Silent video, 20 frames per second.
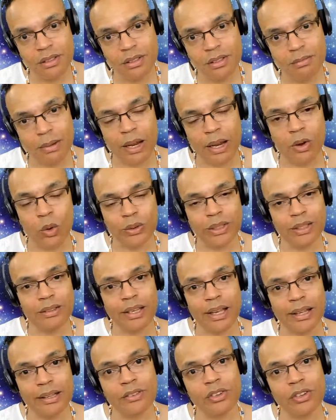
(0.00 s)
My own
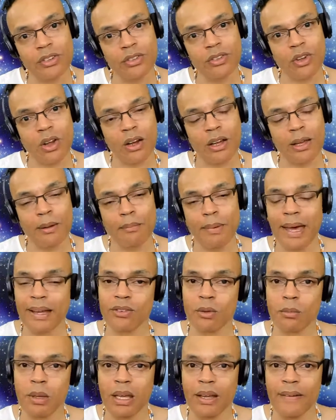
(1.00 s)
intelligence talking back
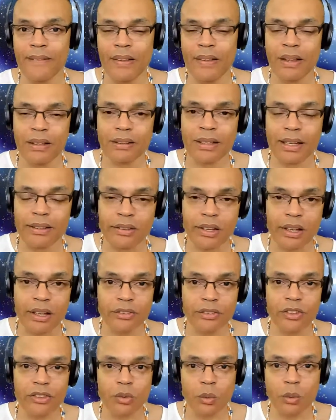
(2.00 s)
to me. That
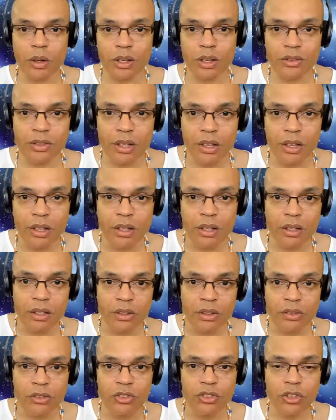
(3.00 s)
intelligence was
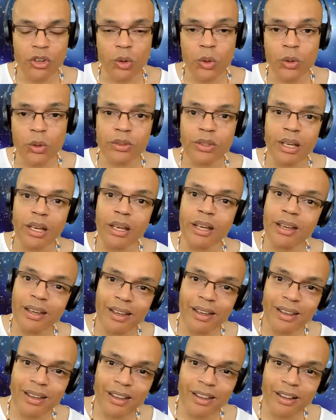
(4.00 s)
Jehute,
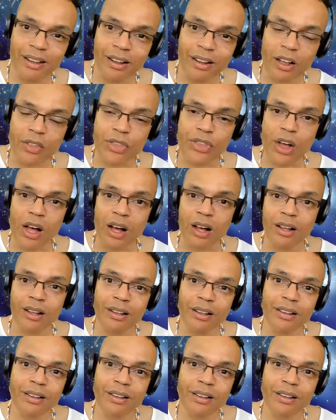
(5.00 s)
a thought.